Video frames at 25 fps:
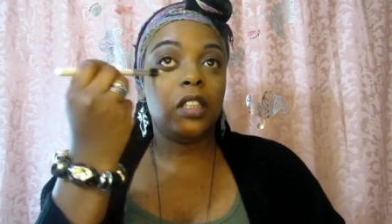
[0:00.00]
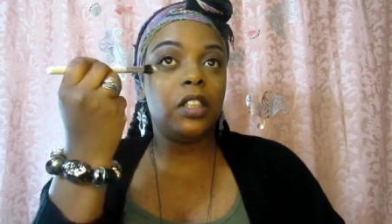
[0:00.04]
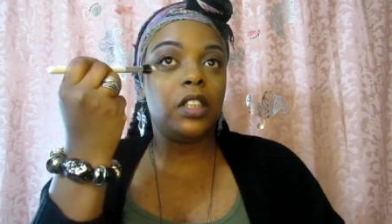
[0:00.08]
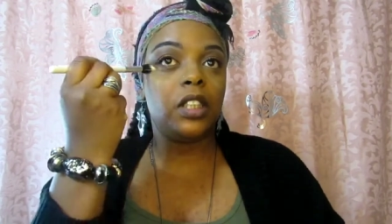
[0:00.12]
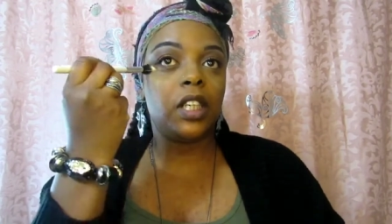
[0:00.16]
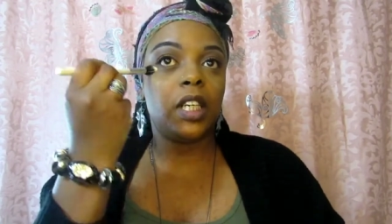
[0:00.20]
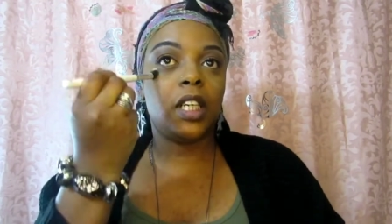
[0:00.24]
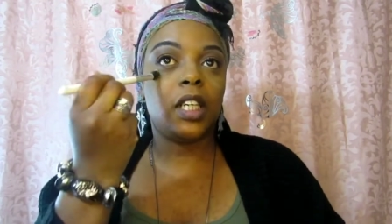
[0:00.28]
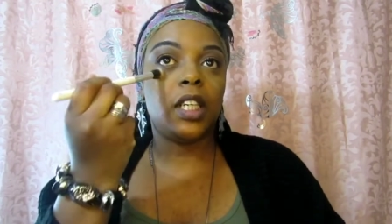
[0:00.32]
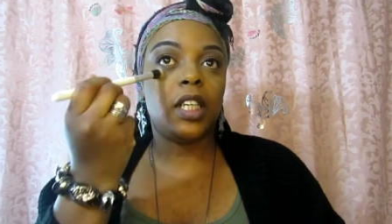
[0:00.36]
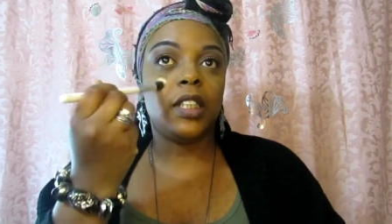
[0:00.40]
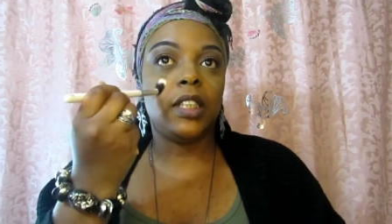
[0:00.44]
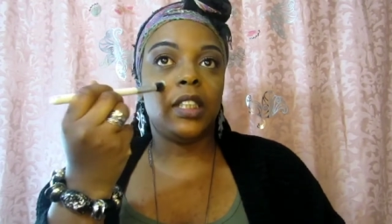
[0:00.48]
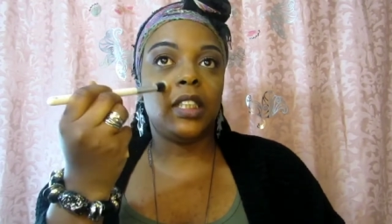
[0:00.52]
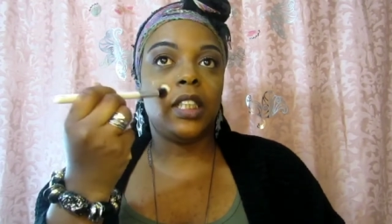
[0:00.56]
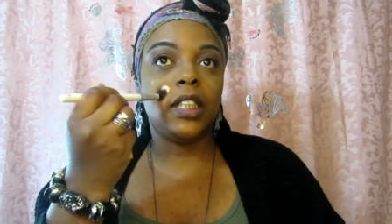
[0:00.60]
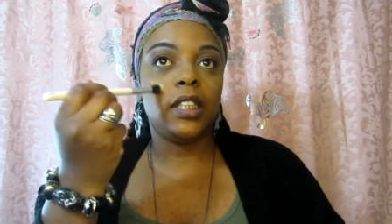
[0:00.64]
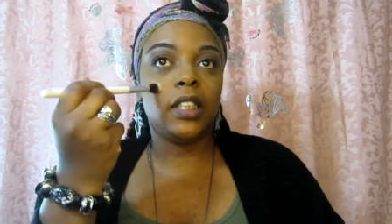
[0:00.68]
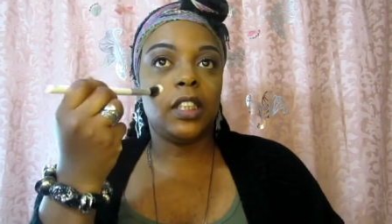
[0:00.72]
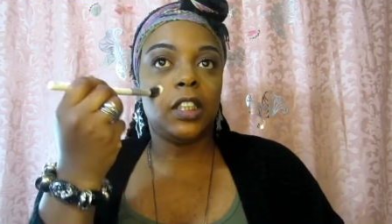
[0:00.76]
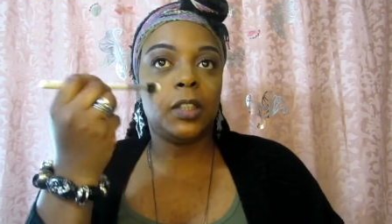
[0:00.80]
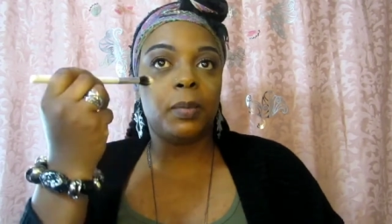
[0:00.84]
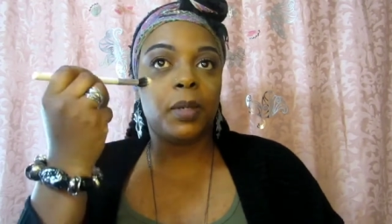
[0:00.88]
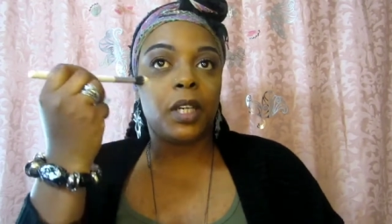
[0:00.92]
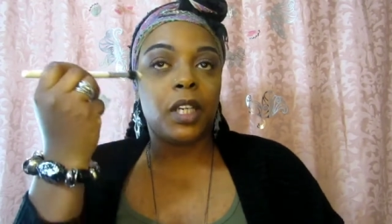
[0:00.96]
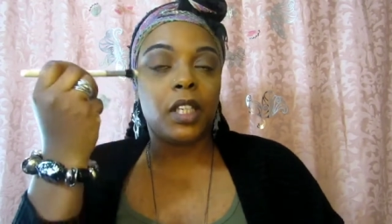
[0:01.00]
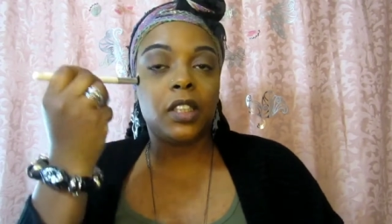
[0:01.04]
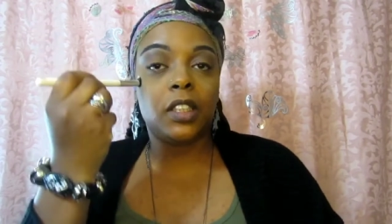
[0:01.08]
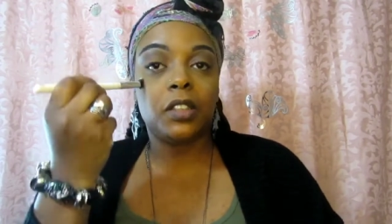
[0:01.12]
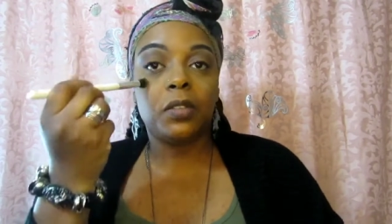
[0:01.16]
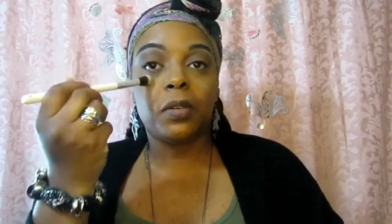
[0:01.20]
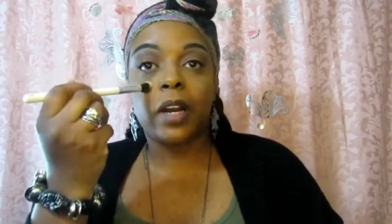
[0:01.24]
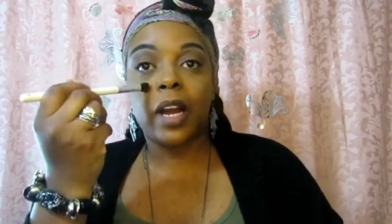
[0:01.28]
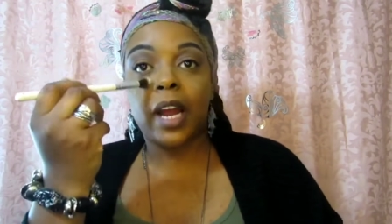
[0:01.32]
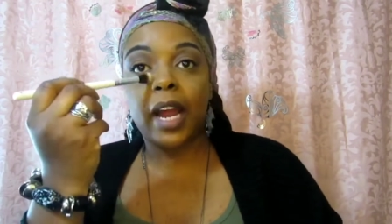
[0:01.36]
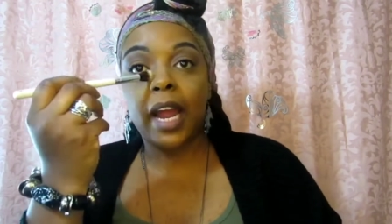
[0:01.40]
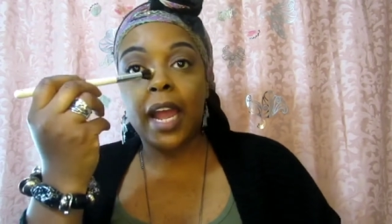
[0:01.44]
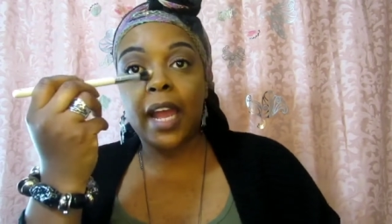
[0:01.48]
just in the spots
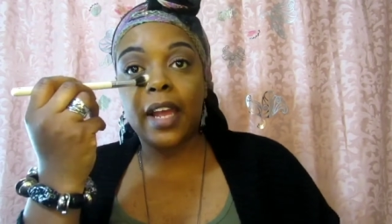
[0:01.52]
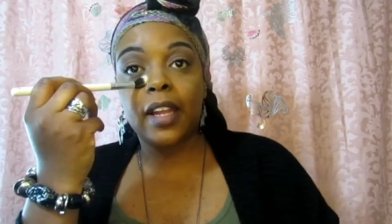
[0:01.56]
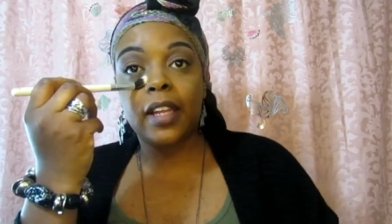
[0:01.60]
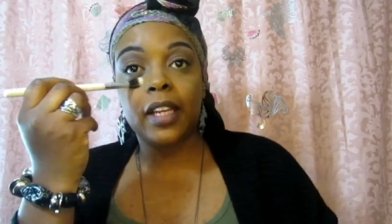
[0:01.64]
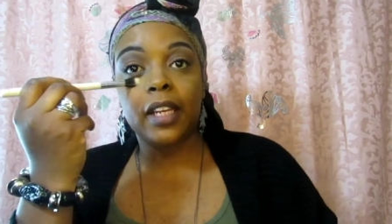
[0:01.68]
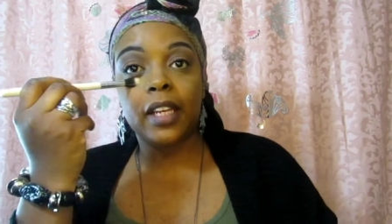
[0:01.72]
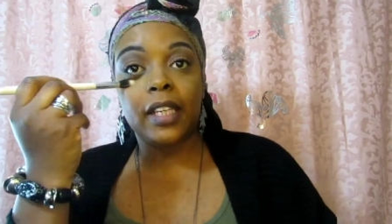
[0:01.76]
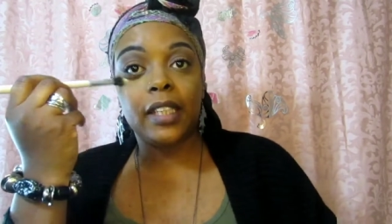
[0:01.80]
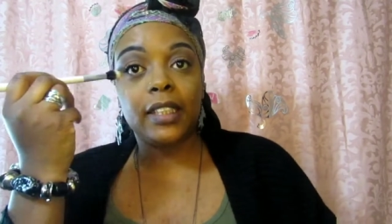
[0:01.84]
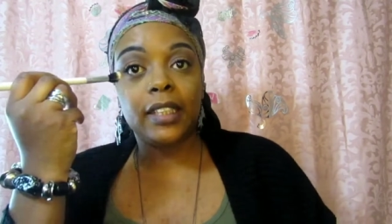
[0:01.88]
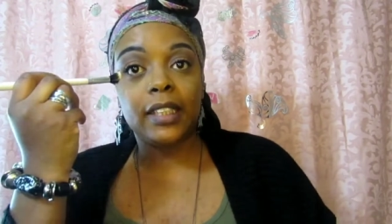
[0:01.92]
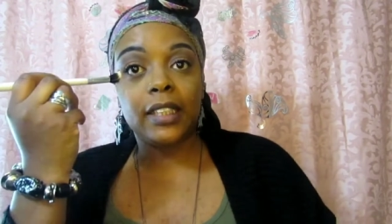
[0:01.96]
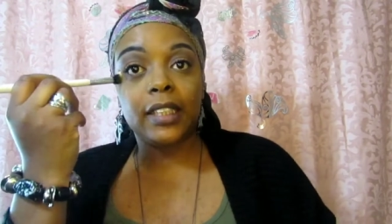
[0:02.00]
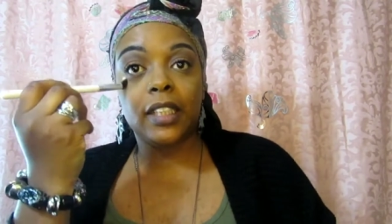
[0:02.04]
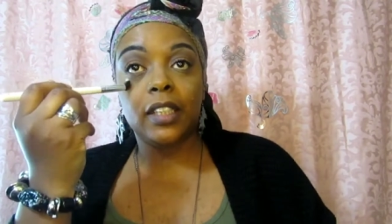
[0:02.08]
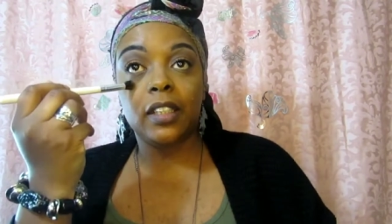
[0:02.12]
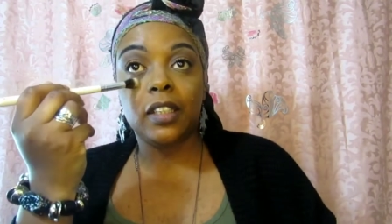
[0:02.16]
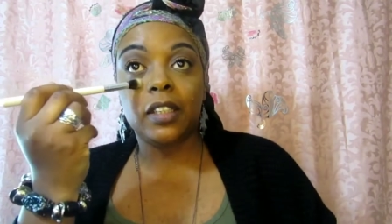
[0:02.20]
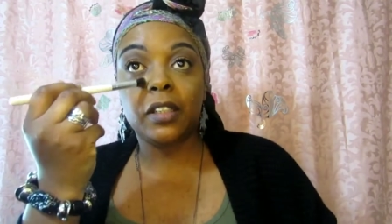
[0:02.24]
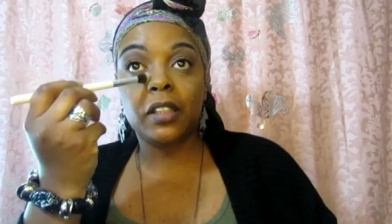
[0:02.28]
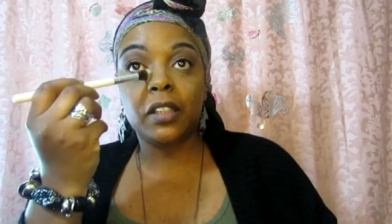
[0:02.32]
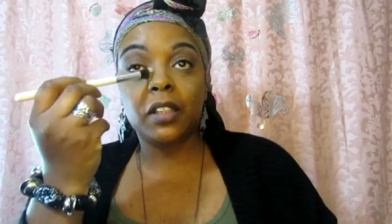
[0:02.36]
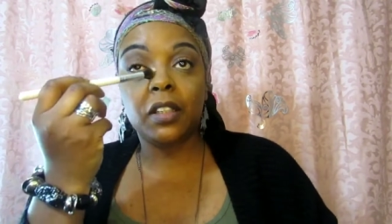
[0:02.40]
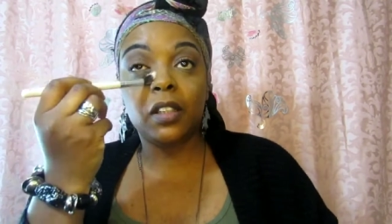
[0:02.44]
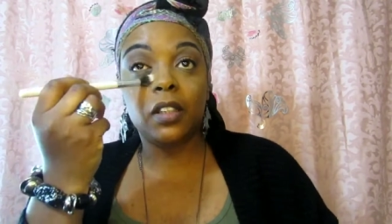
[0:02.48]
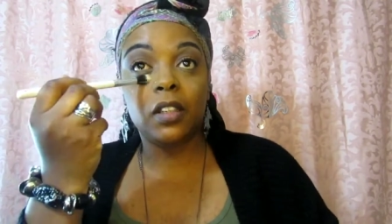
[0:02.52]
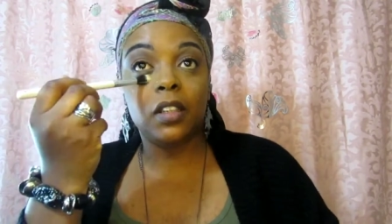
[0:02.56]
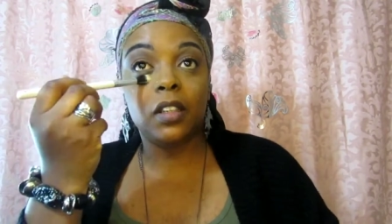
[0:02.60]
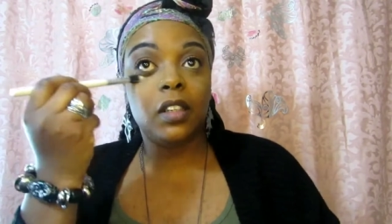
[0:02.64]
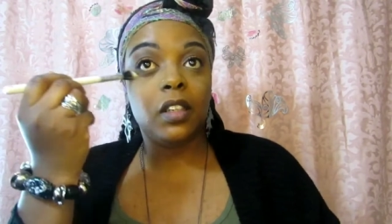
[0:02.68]
where I had the concealer,